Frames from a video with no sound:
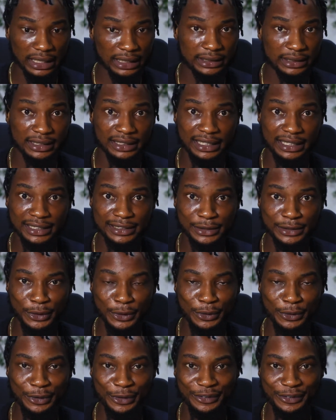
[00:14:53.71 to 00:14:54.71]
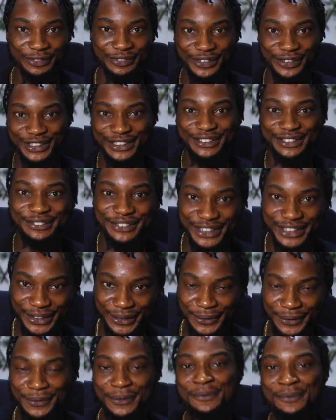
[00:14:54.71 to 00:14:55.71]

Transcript: think that's all for this video.